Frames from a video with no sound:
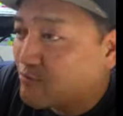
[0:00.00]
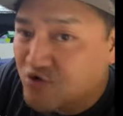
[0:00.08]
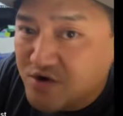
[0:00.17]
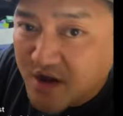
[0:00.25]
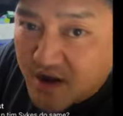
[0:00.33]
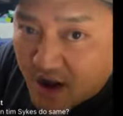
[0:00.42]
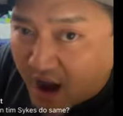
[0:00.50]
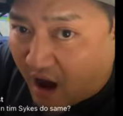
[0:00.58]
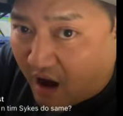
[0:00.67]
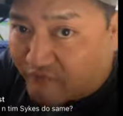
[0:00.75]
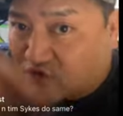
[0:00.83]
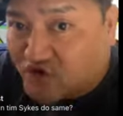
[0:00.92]
I would
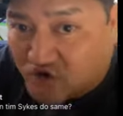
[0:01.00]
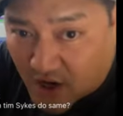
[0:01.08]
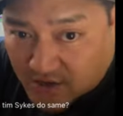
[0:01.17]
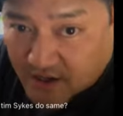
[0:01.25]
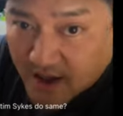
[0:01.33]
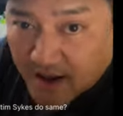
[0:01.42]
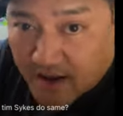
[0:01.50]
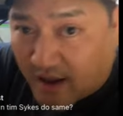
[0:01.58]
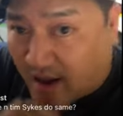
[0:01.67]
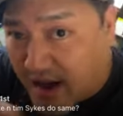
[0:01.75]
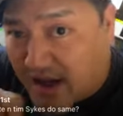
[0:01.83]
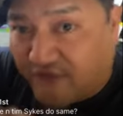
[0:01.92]
never trust
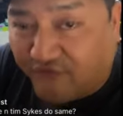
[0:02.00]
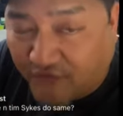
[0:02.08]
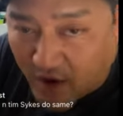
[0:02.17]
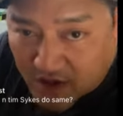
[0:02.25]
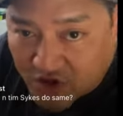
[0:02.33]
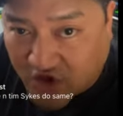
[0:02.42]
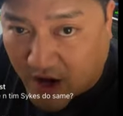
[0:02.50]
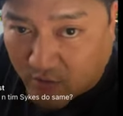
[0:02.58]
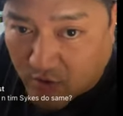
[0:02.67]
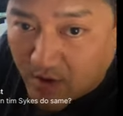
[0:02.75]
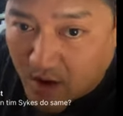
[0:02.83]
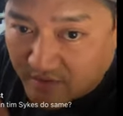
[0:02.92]
any fucking
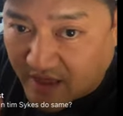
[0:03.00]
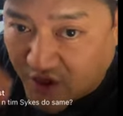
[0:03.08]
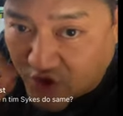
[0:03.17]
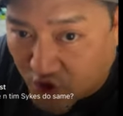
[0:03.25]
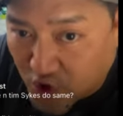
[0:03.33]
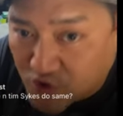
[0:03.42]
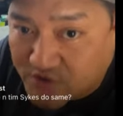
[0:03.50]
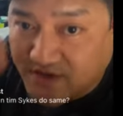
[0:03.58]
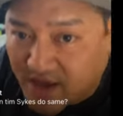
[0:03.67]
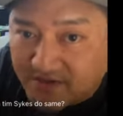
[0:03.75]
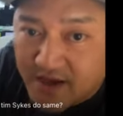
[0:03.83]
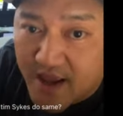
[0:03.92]
chat room that
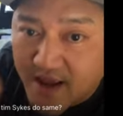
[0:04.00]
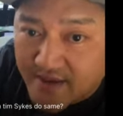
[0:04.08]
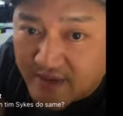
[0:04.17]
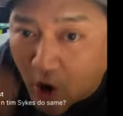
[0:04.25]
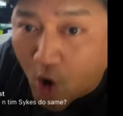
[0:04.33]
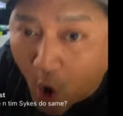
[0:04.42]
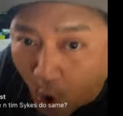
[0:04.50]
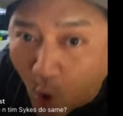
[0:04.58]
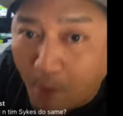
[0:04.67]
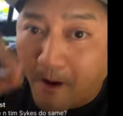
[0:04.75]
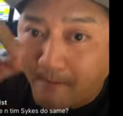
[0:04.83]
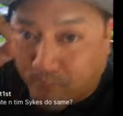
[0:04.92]
uses their
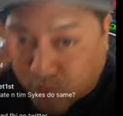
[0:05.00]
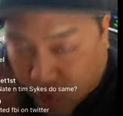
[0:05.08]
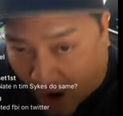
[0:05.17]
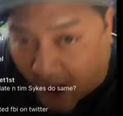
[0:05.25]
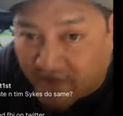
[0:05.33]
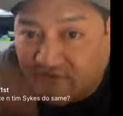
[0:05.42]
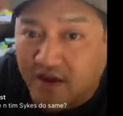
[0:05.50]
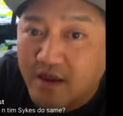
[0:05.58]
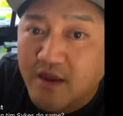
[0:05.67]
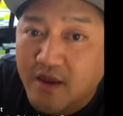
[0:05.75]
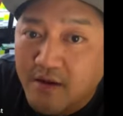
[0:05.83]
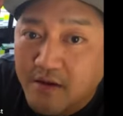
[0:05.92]
own
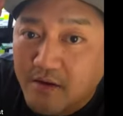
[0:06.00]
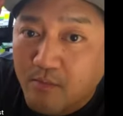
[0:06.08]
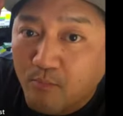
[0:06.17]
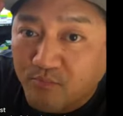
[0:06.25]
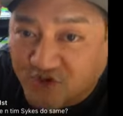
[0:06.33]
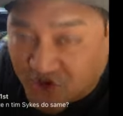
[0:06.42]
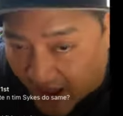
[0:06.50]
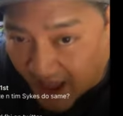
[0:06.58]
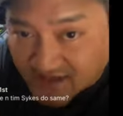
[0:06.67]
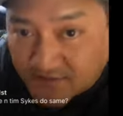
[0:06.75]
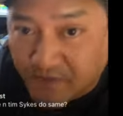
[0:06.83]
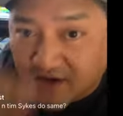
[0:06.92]
private
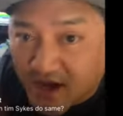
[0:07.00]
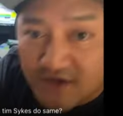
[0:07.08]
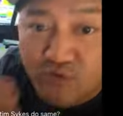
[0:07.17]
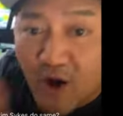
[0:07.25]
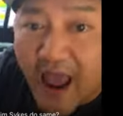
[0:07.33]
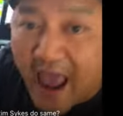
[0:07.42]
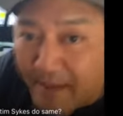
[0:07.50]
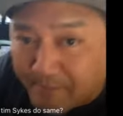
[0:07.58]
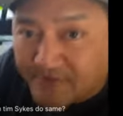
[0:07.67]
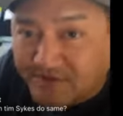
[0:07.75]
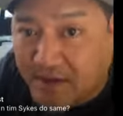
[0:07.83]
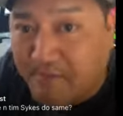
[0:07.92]
chats. Because what
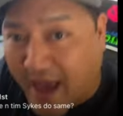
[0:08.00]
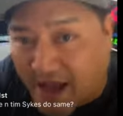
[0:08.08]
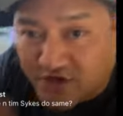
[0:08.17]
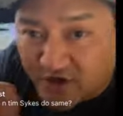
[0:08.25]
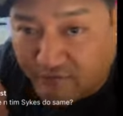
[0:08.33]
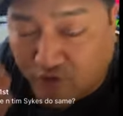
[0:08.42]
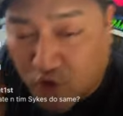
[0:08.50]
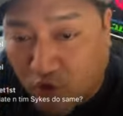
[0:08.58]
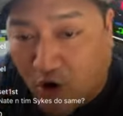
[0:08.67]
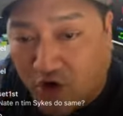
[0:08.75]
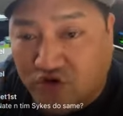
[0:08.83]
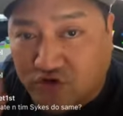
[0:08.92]
happens? Imagine if
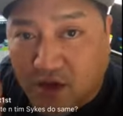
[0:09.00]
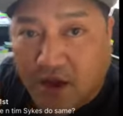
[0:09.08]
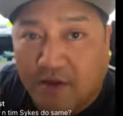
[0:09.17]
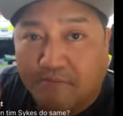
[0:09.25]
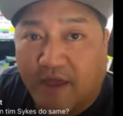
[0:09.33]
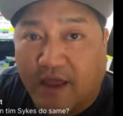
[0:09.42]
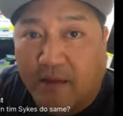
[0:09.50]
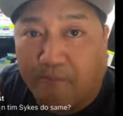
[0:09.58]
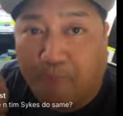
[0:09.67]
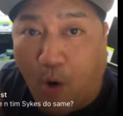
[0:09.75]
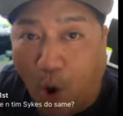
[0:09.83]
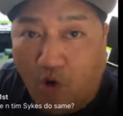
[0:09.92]
you are
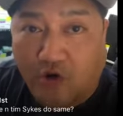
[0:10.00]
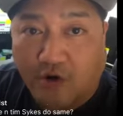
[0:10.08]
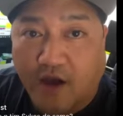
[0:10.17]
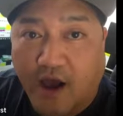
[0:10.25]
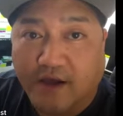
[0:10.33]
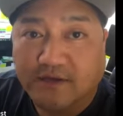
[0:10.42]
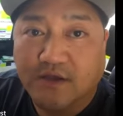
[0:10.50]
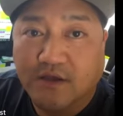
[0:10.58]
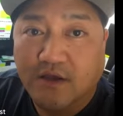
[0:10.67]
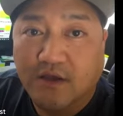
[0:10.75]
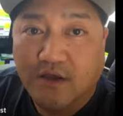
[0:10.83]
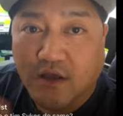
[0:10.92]
playing poker,
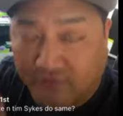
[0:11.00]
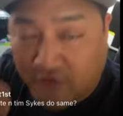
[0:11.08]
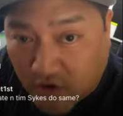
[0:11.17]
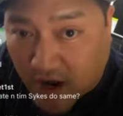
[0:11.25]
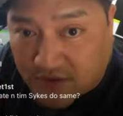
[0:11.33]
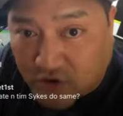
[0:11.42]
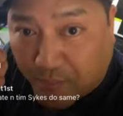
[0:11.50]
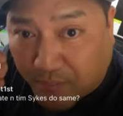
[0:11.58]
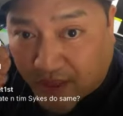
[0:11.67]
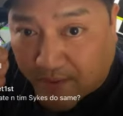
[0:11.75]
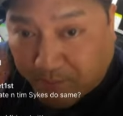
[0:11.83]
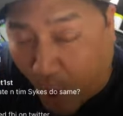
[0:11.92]
guys. If you guys
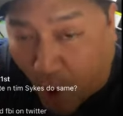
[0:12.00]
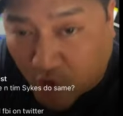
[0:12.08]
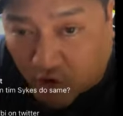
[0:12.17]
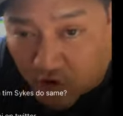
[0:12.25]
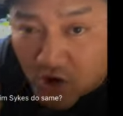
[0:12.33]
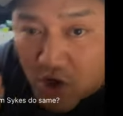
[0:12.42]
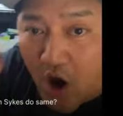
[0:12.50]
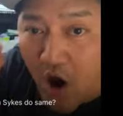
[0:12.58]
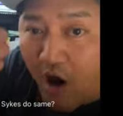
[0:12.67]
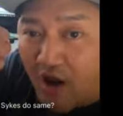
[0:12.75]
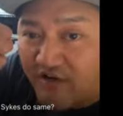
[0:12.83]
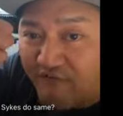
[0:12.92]
are playing poker
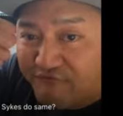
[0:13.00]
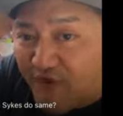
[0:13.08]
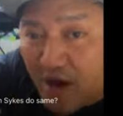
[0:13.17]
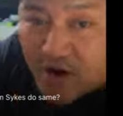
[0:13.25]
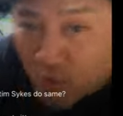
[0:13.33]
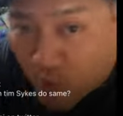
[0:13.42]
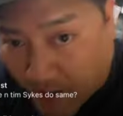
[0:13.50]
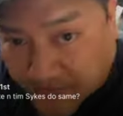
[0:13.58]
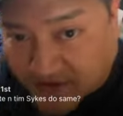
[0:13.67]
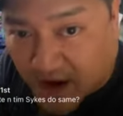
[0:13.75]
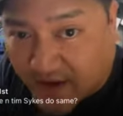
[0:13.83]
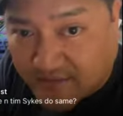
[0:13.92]
on a fucking
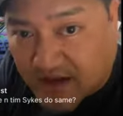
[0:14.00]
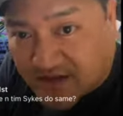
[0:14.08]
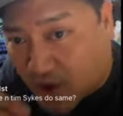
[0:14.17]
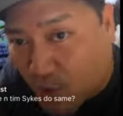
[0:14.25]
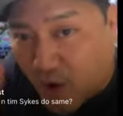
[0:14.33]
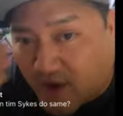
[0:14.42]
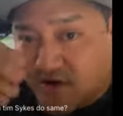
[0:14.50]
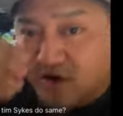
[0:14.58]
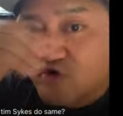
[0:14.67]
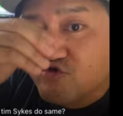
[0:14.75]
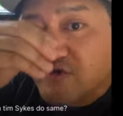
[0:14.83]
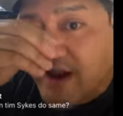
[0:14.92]
website that
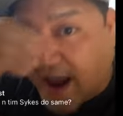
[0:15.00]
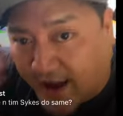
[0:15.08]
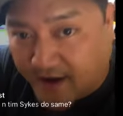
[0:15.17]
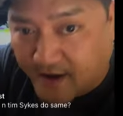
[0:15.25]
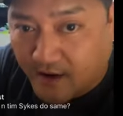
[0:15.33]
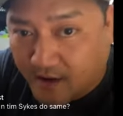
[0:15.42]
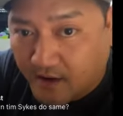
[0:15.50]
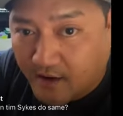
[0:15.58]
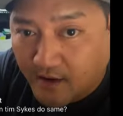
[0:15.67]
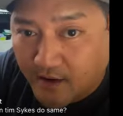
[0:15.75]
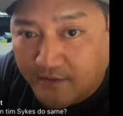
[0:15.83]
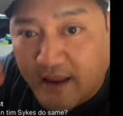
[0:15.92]
someone created
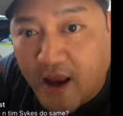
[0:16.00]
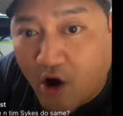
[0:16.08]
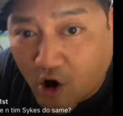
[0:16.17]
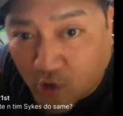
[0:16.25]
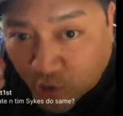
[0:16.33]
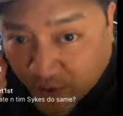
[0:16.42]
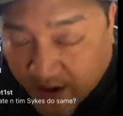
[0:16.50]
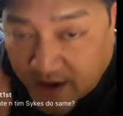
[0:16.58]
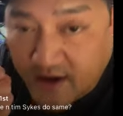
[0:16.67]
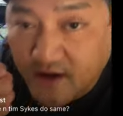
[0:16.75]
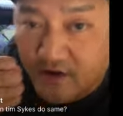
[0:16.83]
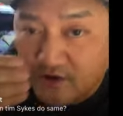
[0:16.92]
they are
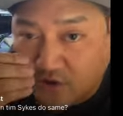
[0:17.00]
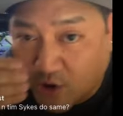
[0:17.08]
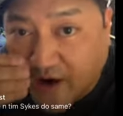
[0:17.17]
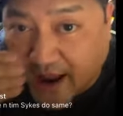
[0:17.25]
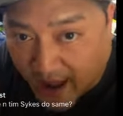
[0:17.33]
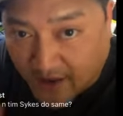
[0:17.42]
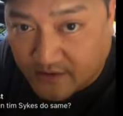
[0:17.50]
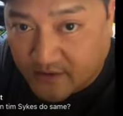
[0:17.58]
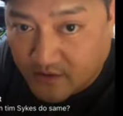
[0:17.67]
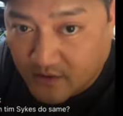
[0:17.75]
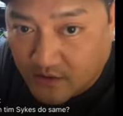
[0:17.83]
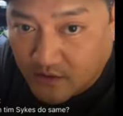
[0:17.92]
reading your
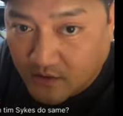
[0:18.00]
hand.